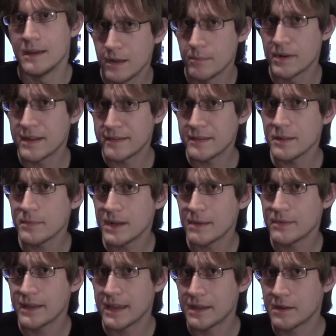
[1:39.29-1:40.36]
But it's still been able
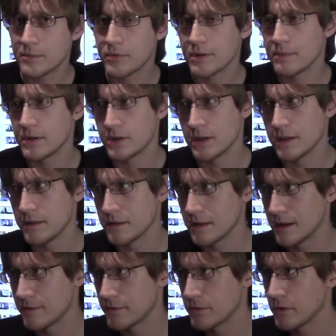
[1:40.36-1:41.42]
to handle pretty much anything that
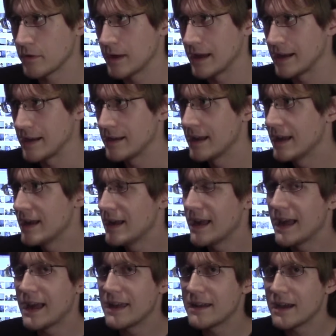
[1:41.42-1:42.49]
I've thrown at it,
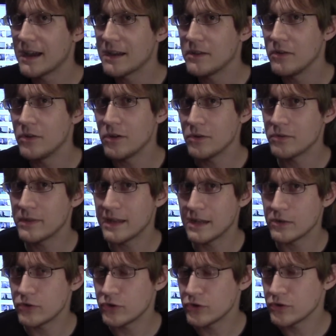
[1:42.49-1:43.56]
and I know that
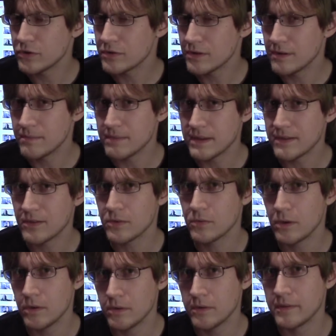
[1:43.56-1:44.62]
it shouldn't be so
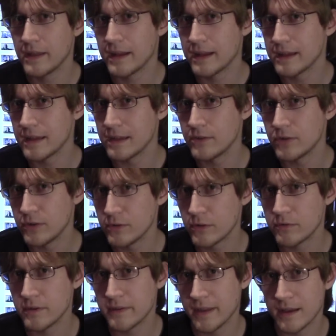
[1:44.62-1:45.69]
old that I get 2 to
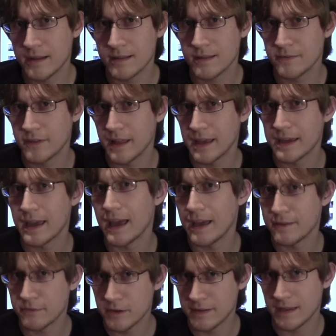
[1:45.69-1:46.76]
3 seconds of lag
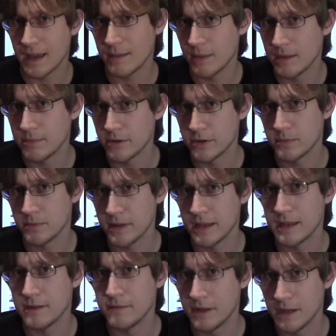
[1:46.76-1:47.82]
every time I push play
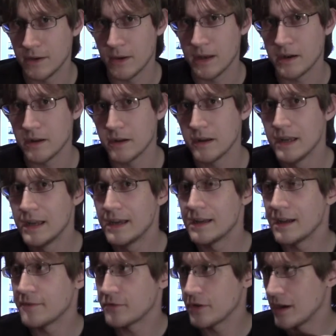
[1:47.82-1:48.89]
in a video editor. And
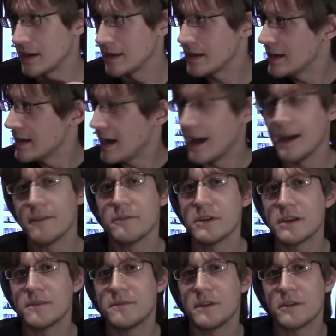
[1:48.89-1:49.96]
I've tried every
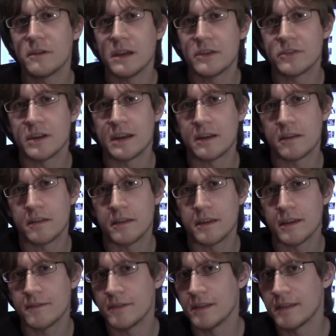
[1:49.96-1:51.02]
configuration I could think
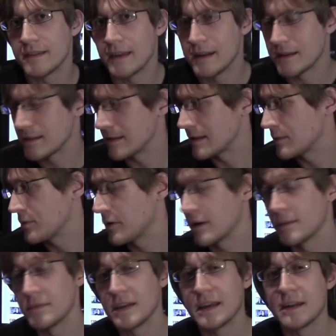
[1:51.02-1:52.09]
of in the settings of this
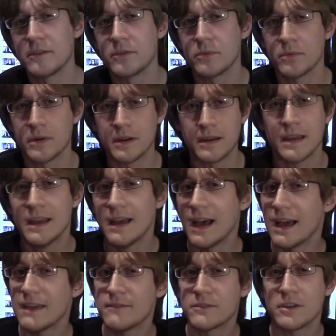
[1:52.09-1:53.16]
program to get it to work.
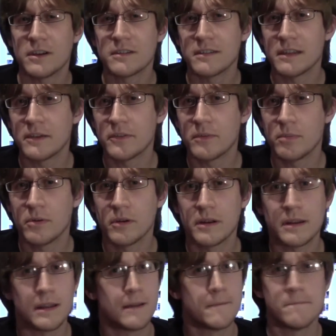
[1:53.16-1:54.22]
I even talked to their
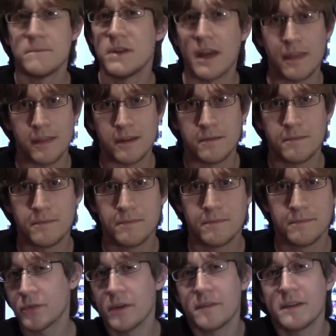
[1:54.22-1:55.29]
support, nothing.
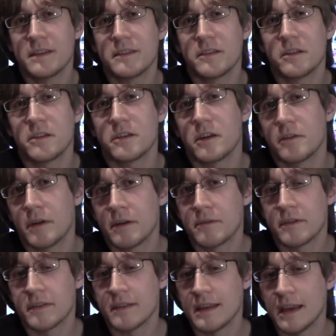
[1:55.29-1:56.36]
So I finally started looking around
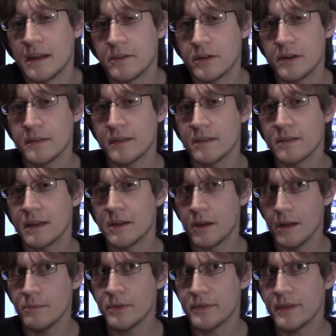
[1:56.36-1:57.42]
recently, and it turns out that
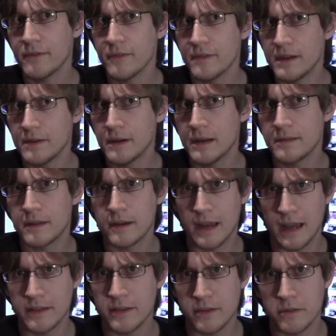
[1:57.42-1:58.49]
almost every video out there
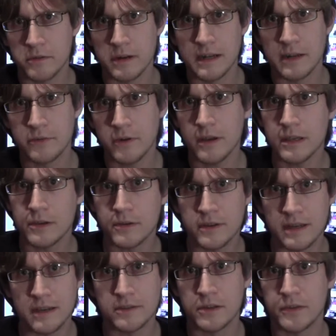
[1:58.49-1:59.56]
has a 30-day trial you can
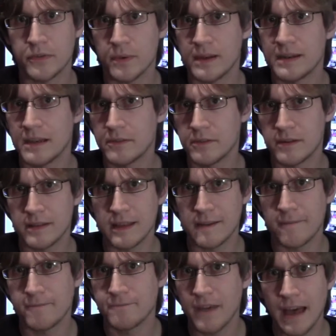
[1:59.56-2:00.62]
download, so I downloaded like
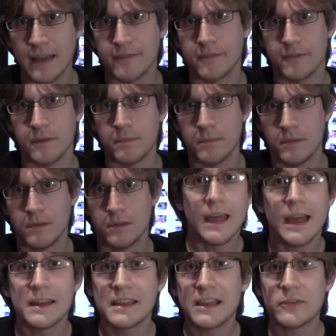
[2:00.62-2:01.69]
5 of them.
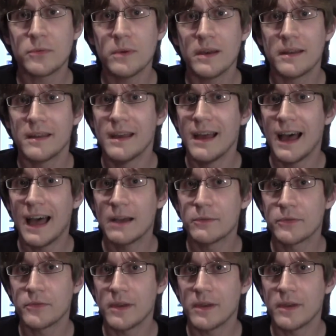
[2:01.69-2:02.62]
And guess what? I was